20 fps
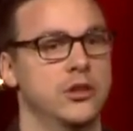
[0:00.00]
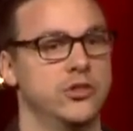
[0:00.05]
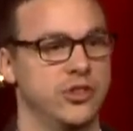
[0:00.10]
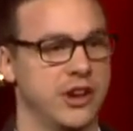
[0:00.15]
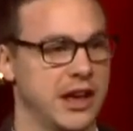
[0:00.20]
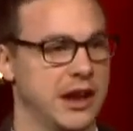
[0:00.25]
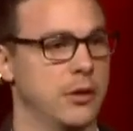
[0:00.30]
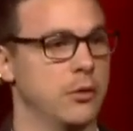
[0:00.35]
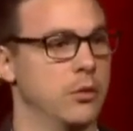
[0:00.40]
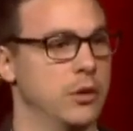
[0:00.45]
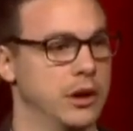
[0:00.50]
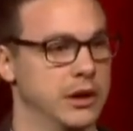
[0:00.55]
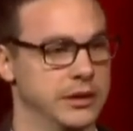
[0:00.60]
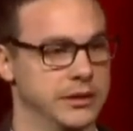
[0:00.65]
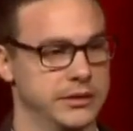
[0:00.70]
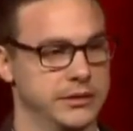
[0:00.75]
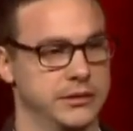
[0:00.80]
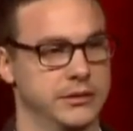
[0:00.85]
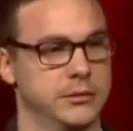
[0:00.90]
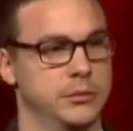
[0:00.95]
Janet
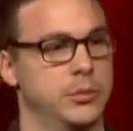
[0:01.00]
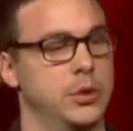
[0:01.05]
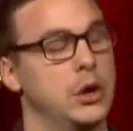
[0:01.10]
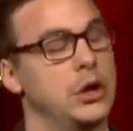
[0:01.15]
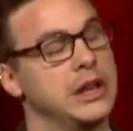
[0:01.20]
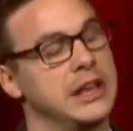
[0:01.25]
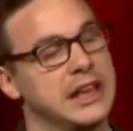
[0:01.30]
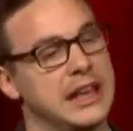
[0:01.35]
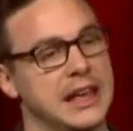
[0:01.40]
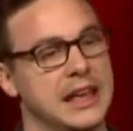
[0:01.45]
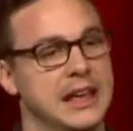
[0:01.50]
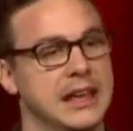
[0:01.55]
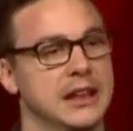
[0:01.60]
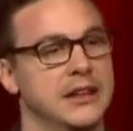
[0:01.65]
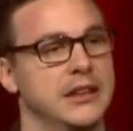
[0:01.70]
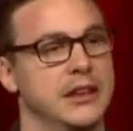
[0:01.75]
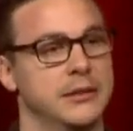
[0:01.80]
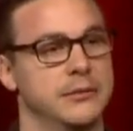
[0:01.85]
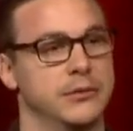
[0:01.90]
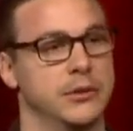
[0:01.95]
was, putting
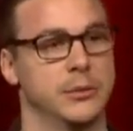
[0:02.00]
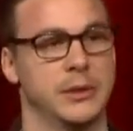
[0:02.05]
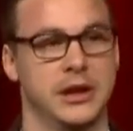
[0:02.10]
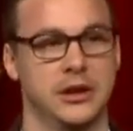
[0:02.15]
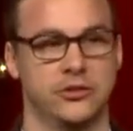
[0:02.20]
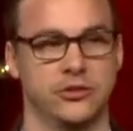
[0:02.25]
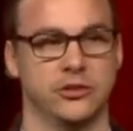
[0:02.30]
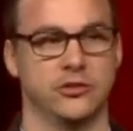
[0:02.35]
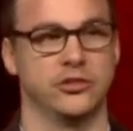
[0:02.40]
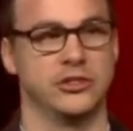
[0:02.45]
in the information.